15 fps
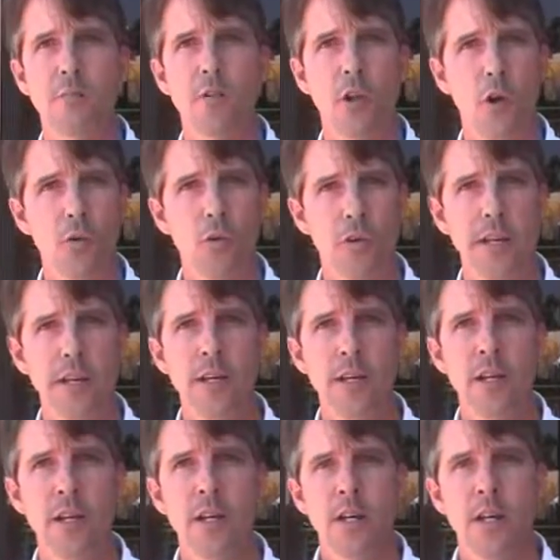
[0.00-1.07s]
locally
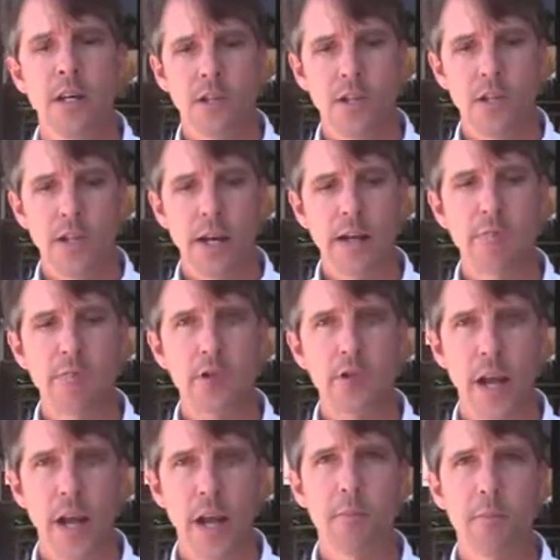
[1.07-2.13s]
to set up
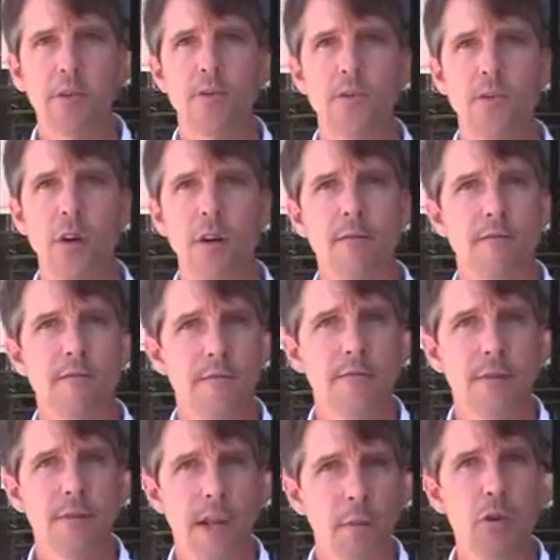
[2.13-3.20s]
chapters of
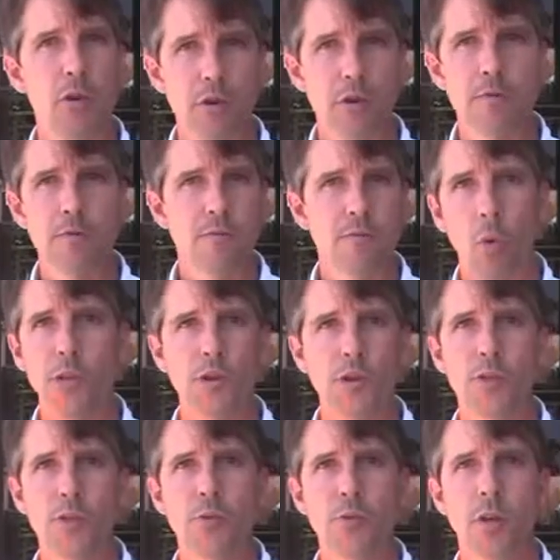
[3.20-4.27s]
neighborhood watch
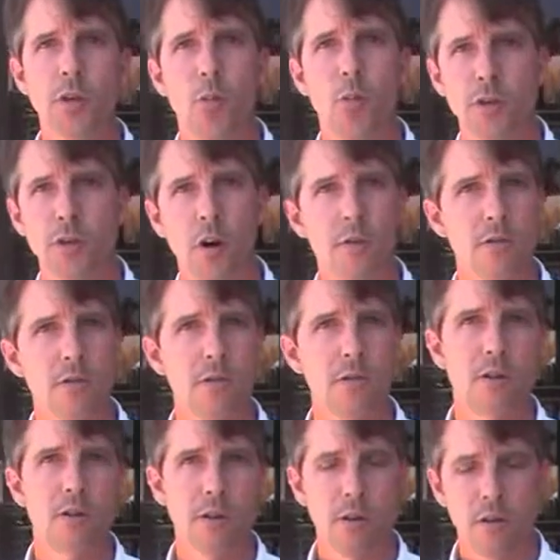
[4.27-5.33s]
groups that worked all
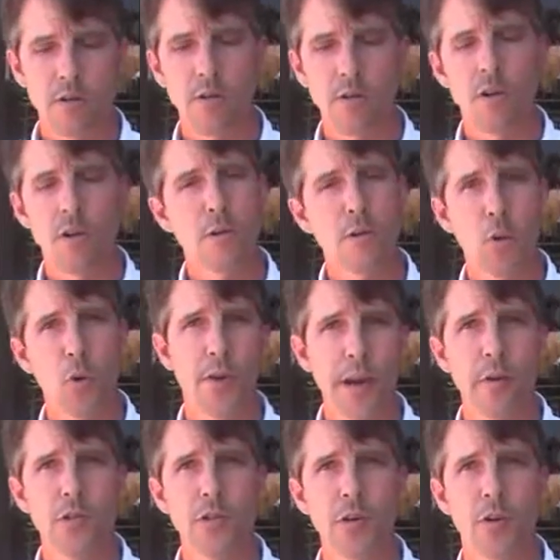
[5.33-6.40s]
along the border in
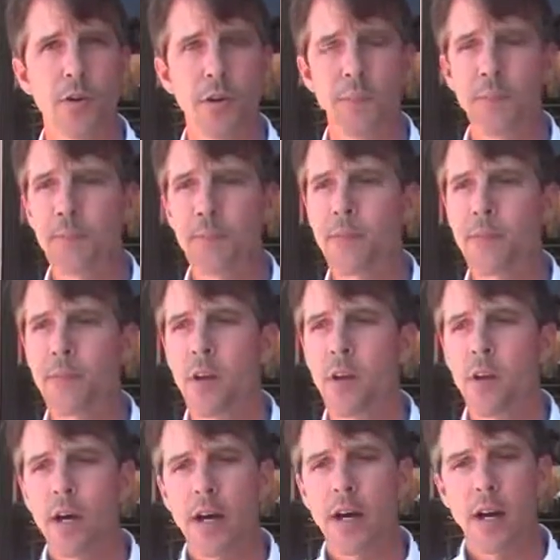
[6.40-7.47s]
Arizona.
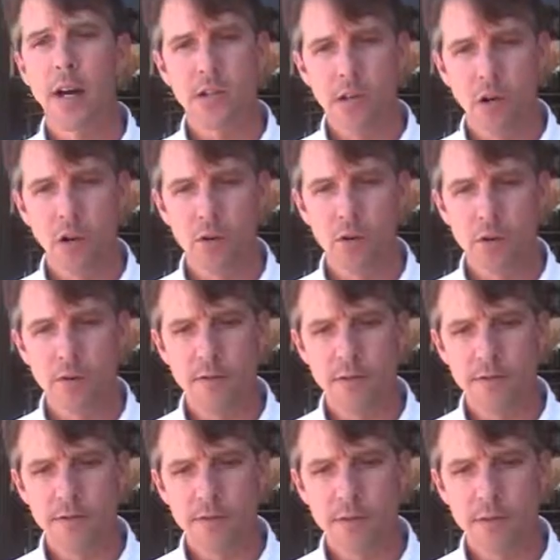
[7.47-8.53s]
In October of
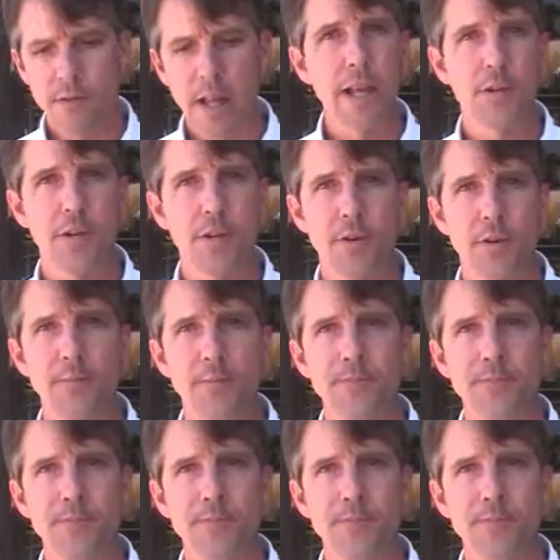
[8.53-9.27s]
last year,